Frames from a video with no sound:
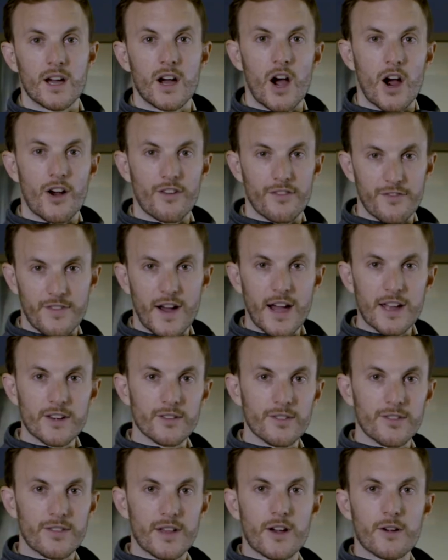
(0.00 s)
Our
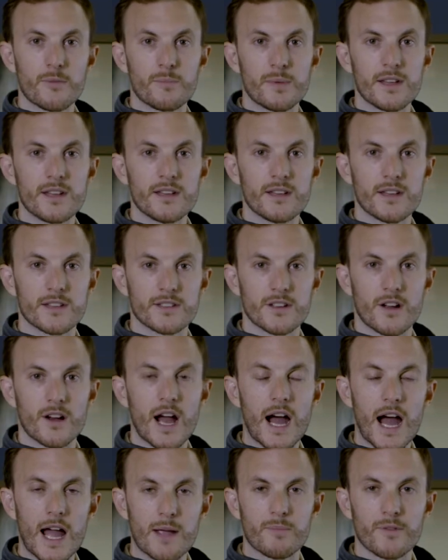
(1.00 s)
final therapy is our
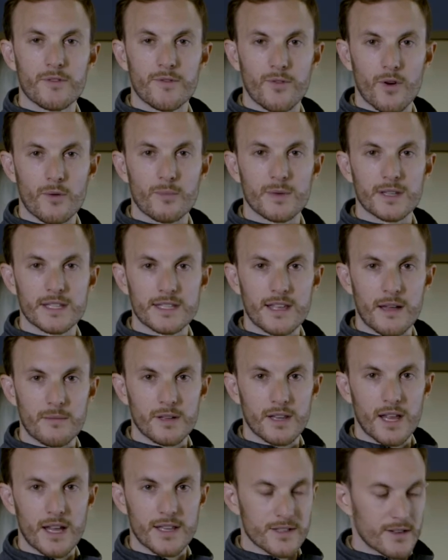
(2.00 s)
high-performance
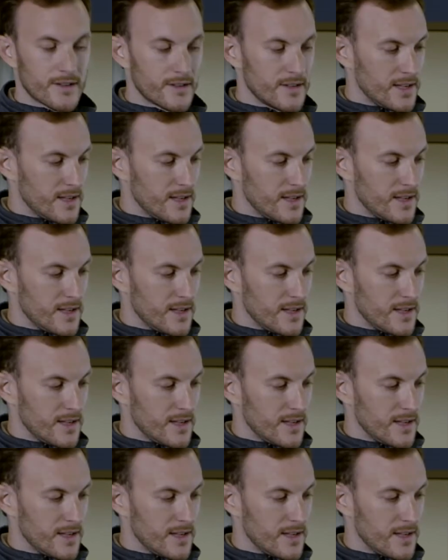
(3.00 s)
nebulizer.